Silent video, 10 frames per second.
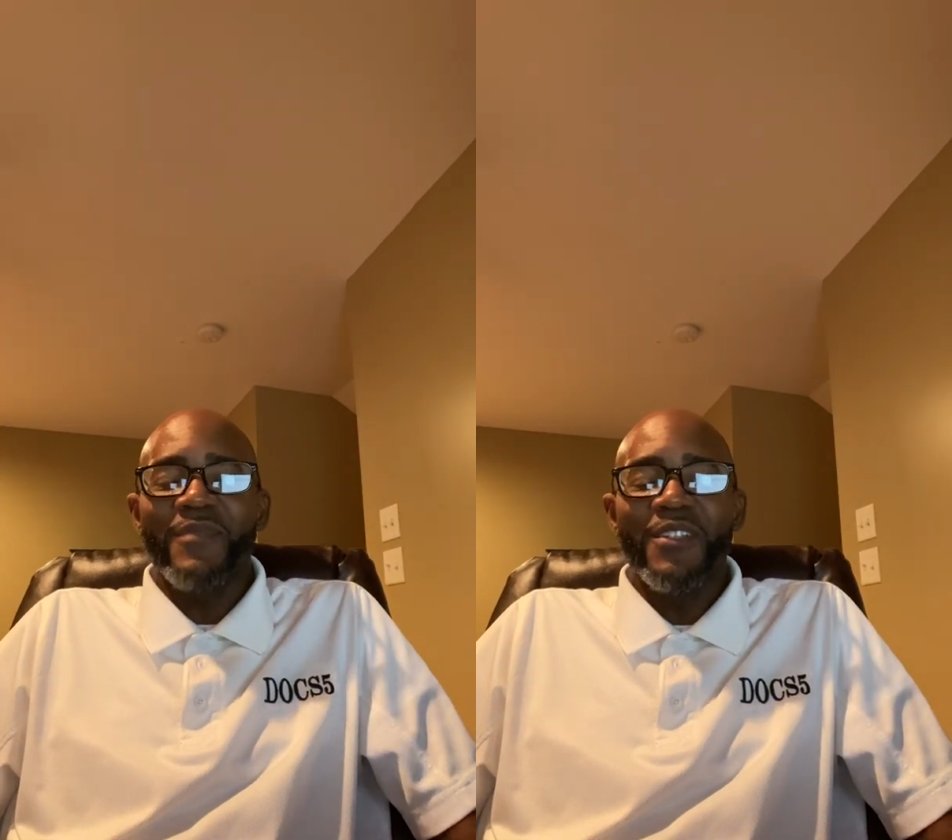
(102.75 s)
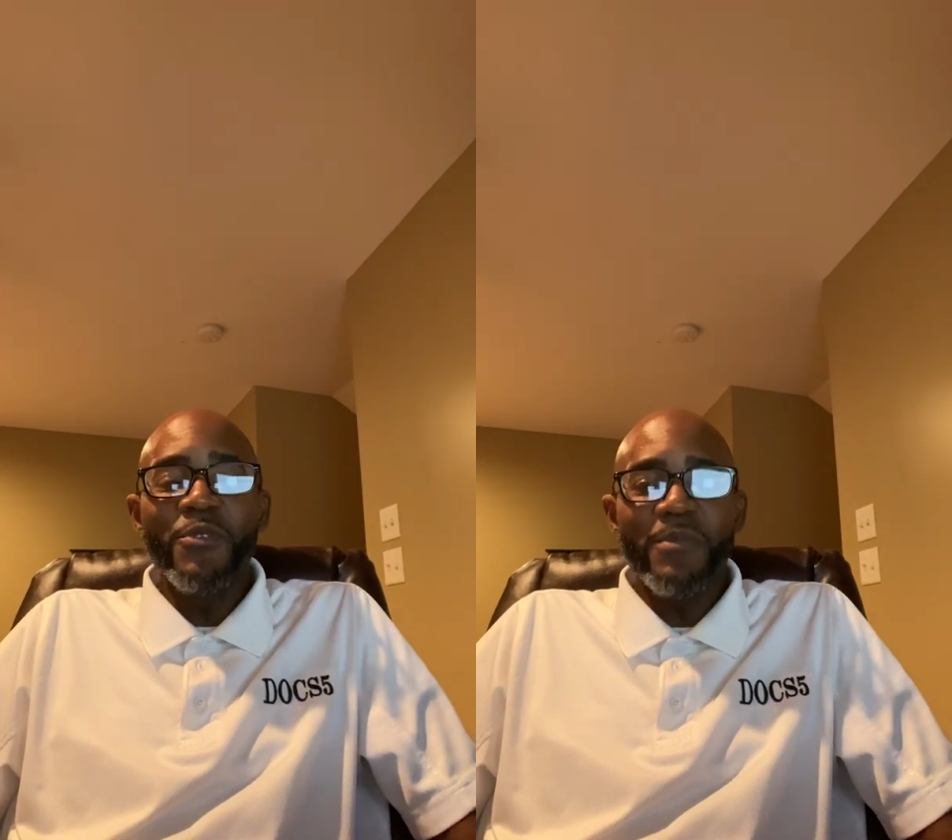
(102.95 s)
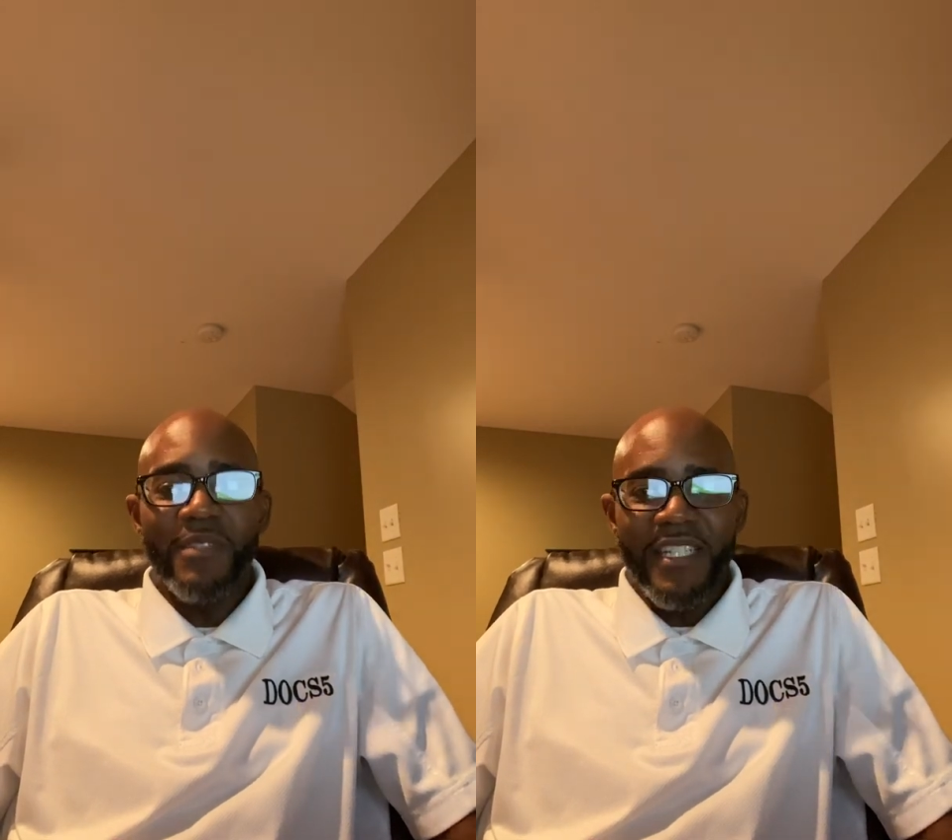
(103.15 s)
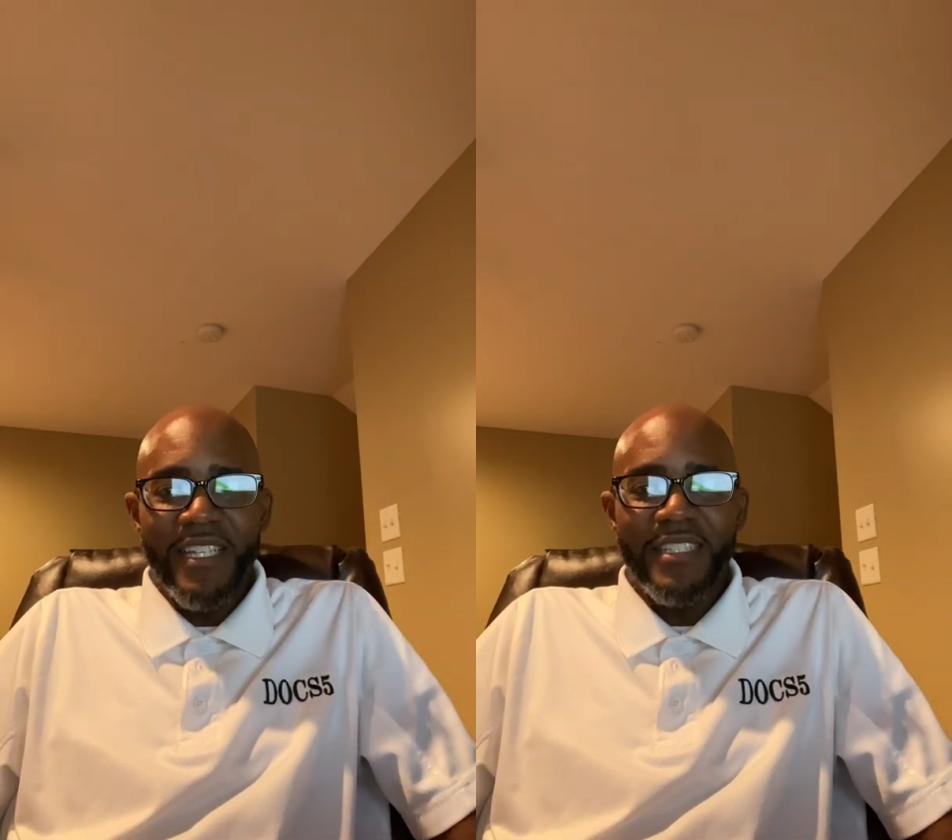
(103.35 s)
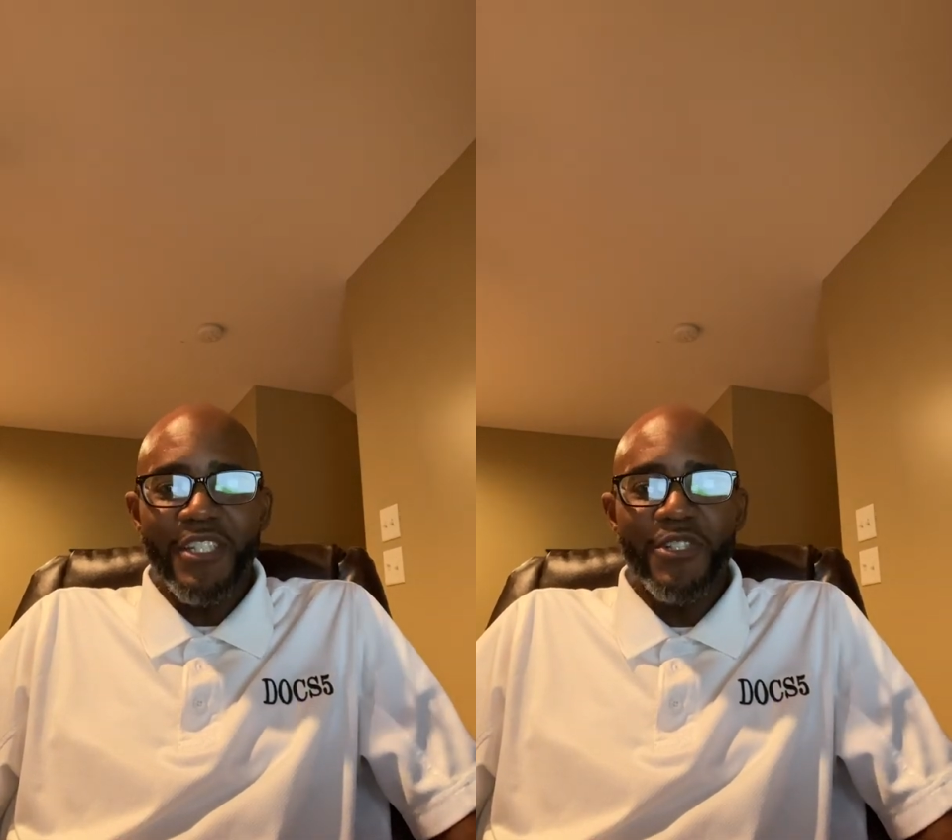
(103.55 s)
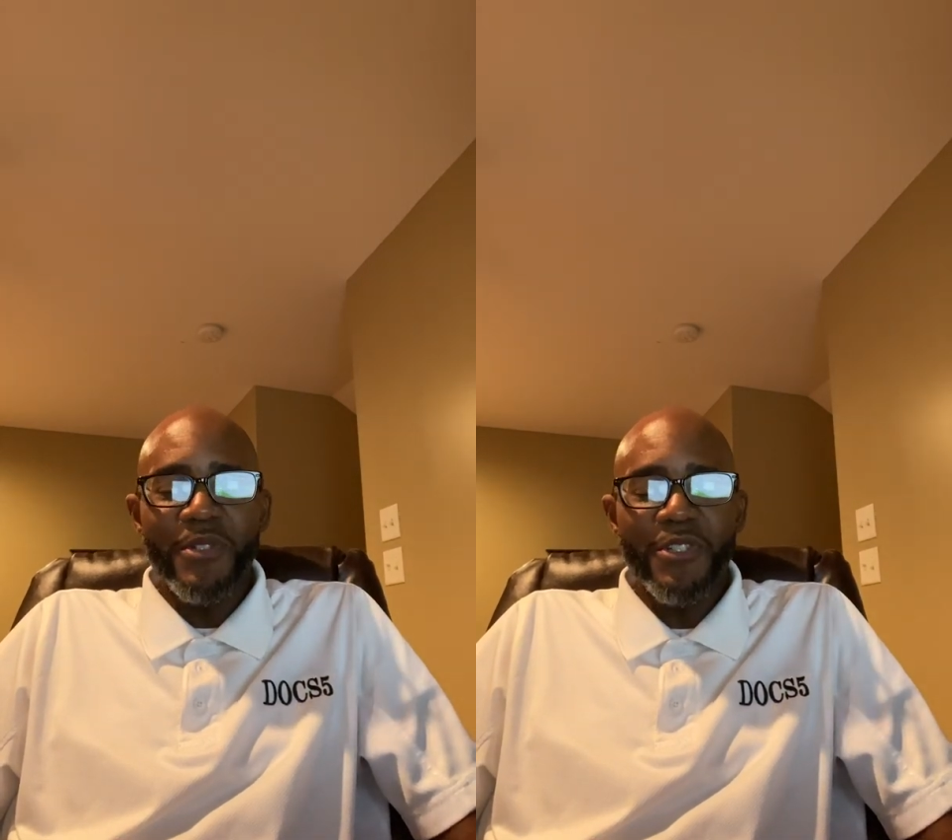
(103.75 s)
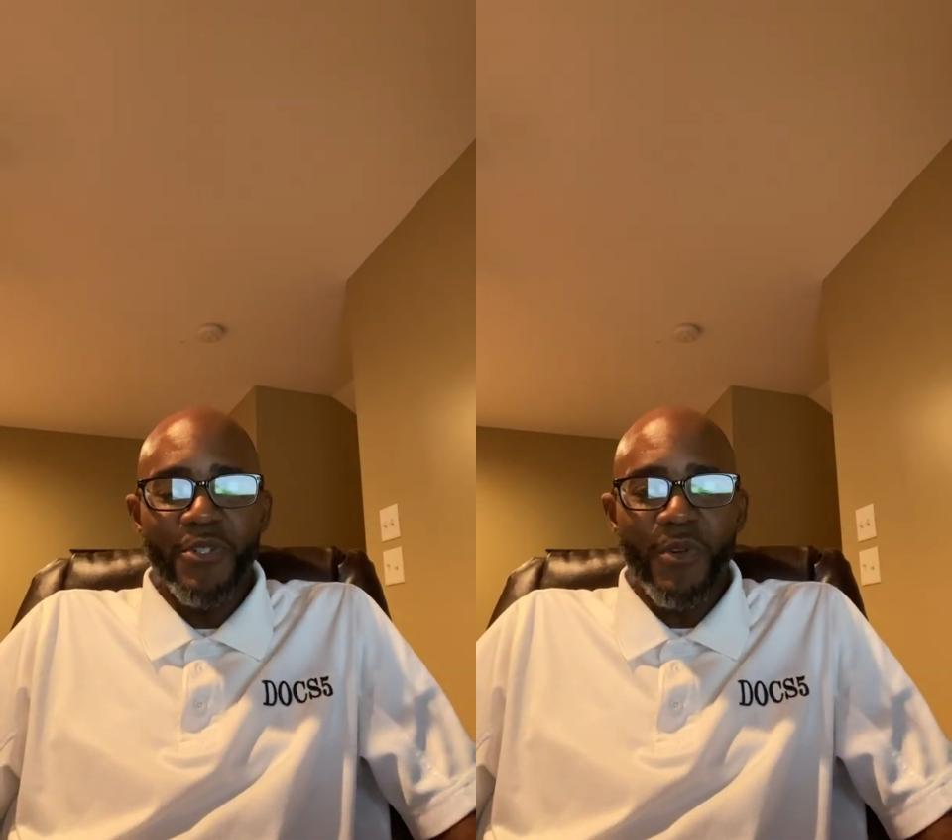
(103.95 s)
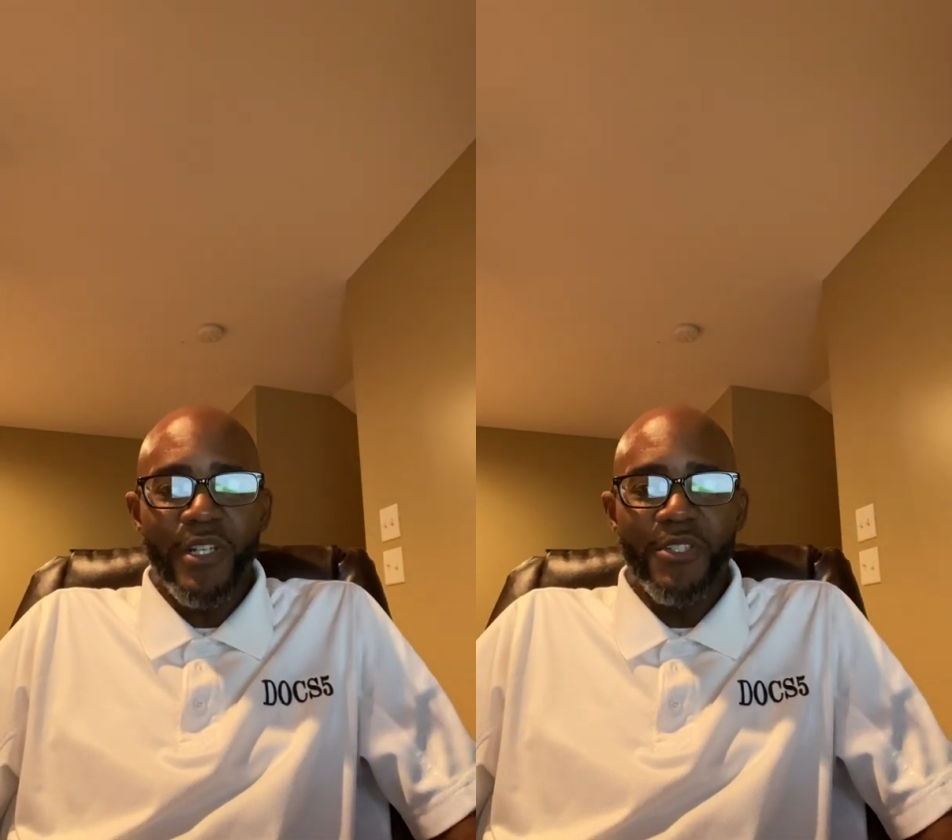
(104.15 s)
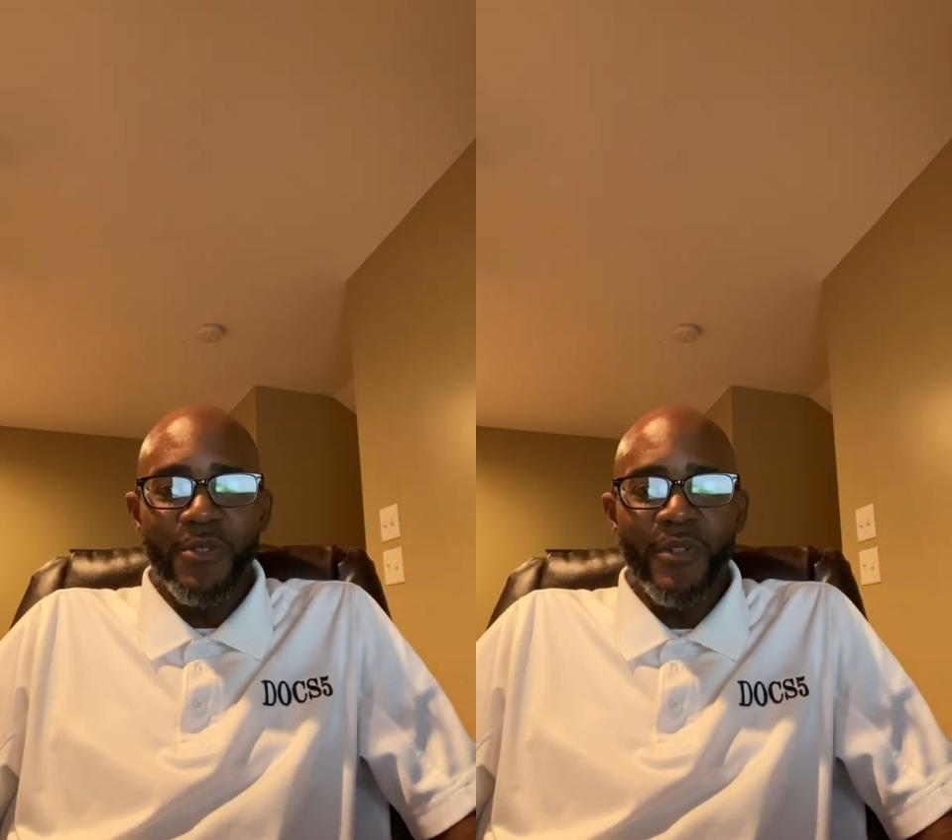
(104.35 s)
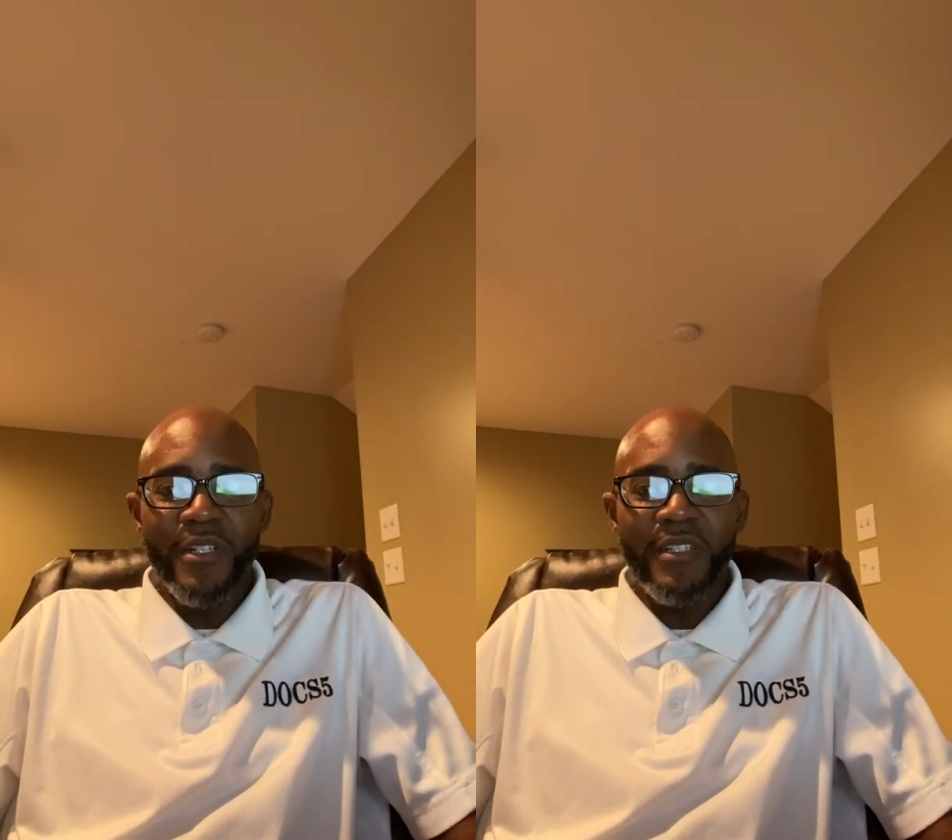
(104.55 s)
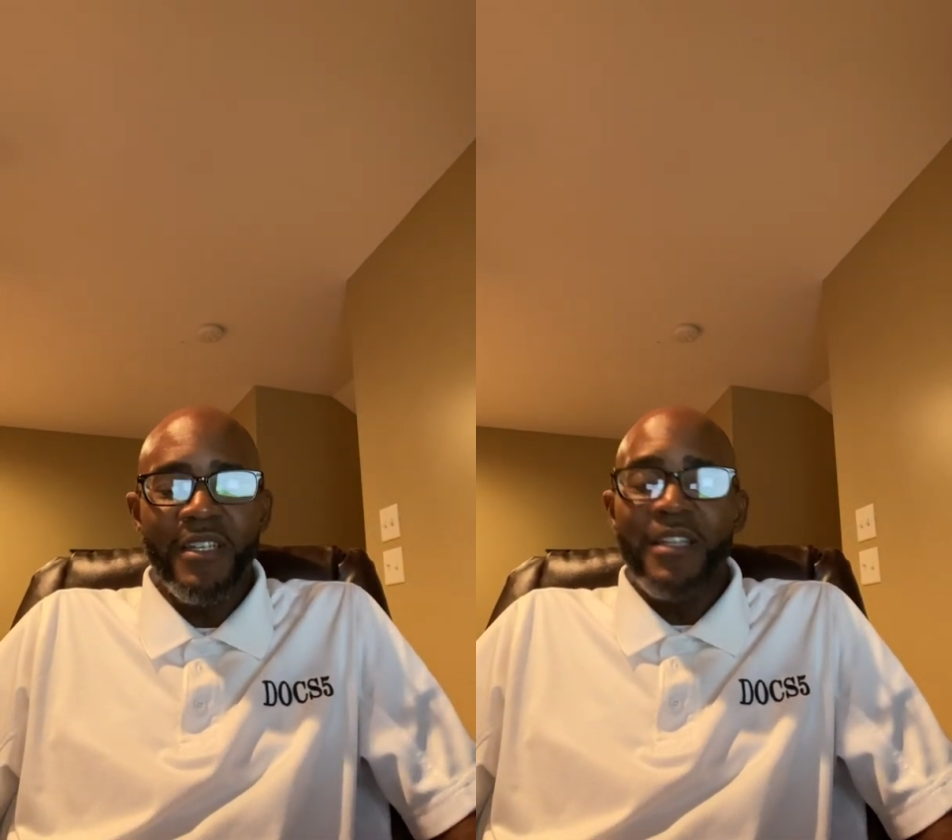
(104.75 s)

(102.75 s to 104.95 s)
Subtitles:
do some things that you enjoy doing,